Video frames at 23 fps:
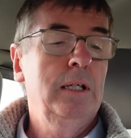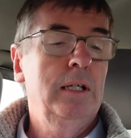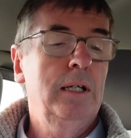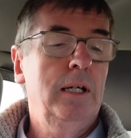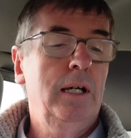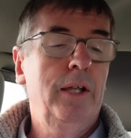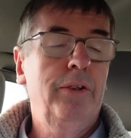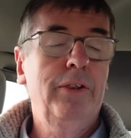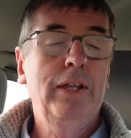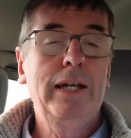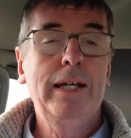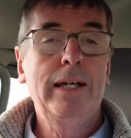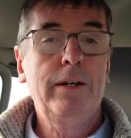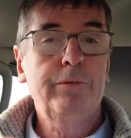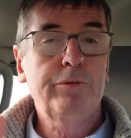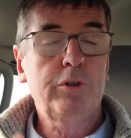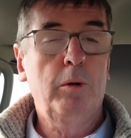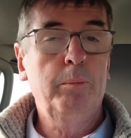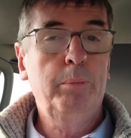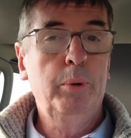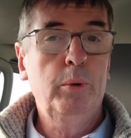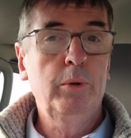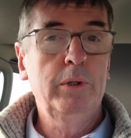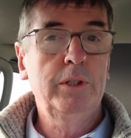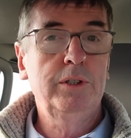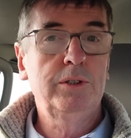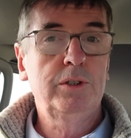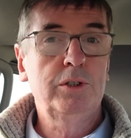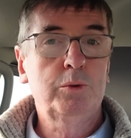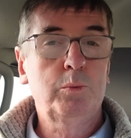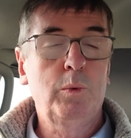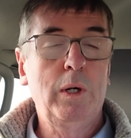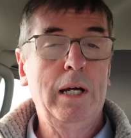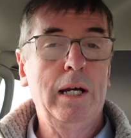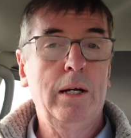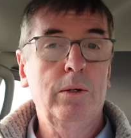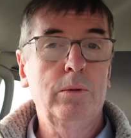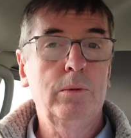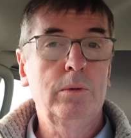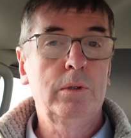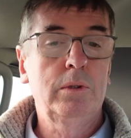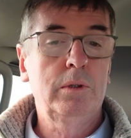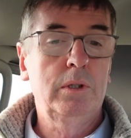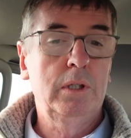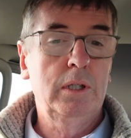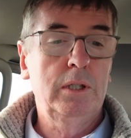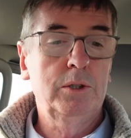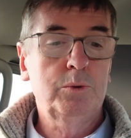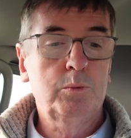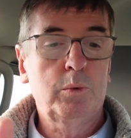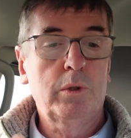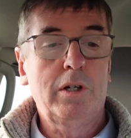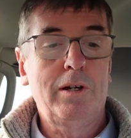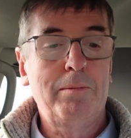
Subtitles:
And they have got points as well as what